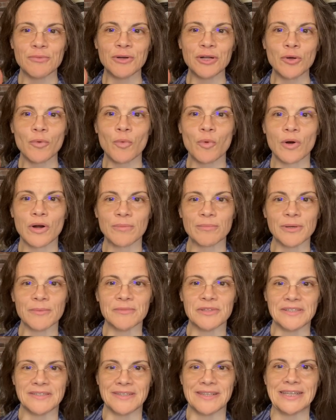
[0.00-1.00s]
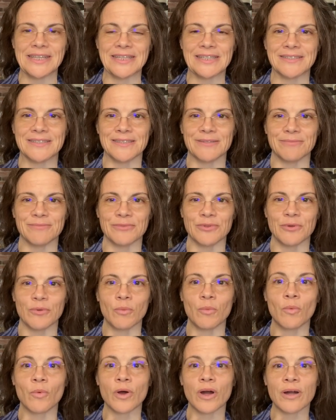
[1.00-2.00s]
want to warm up these lids.
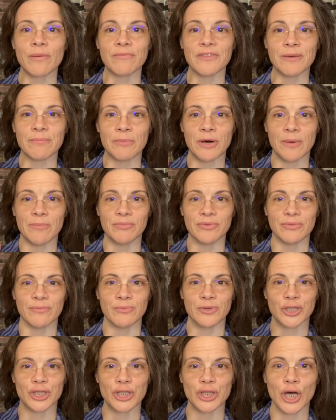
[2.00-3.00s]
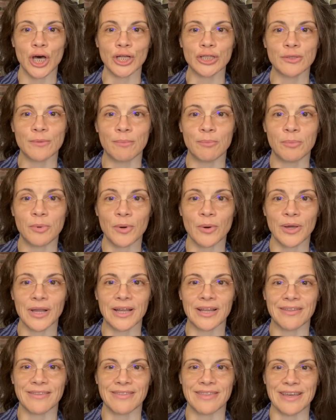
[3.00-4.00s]
Warm them up, but not
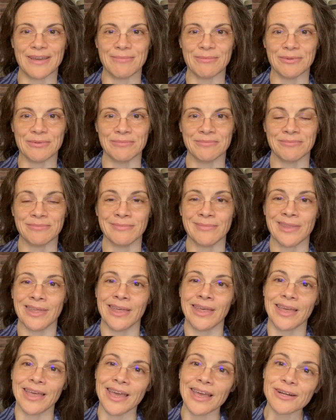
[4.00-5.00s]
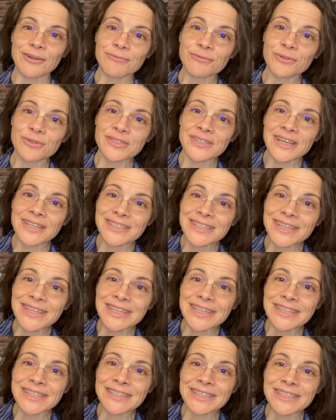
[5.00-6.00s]
boil them. And of course I did
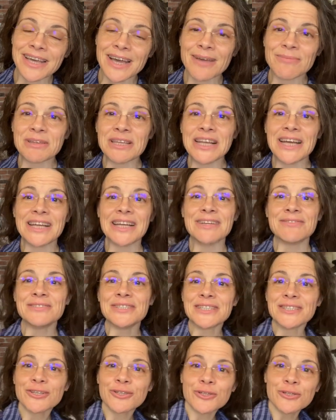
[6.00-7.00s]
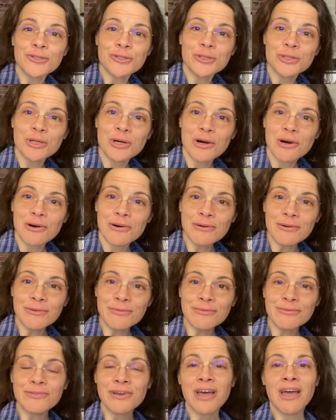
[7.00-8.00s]
it. I mean, I left it on the
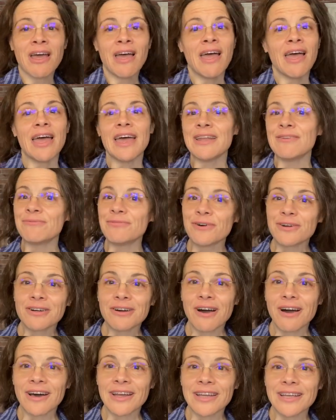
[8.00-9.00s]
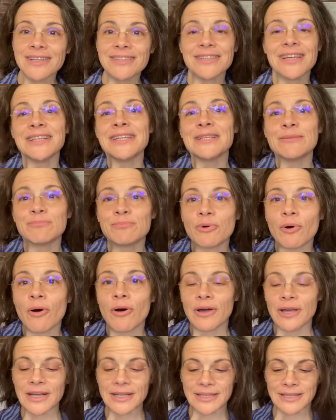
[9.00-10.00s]
stove and forgot it, and it
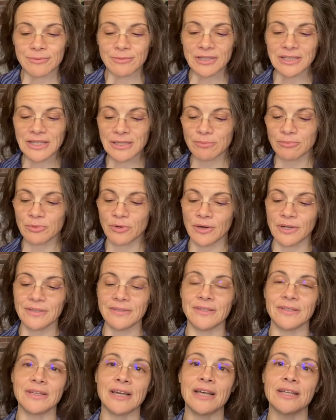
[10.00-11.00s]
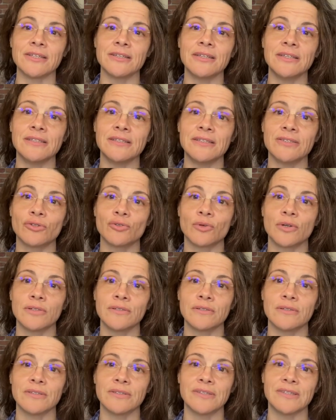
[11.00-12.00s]
boiled, and when it boils it actually
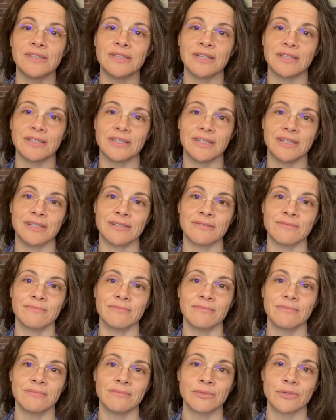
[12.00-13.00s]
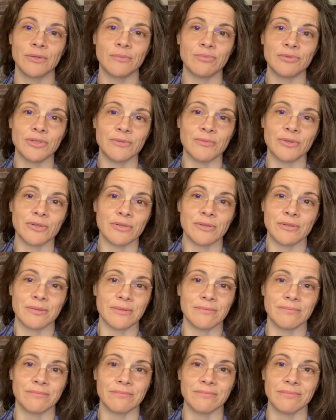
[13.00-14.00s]
destroys the seal here. So you pretty much
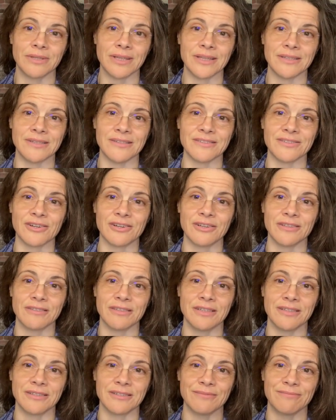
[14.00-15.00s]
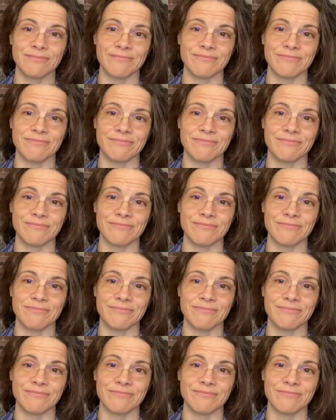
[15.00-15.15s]
can discard the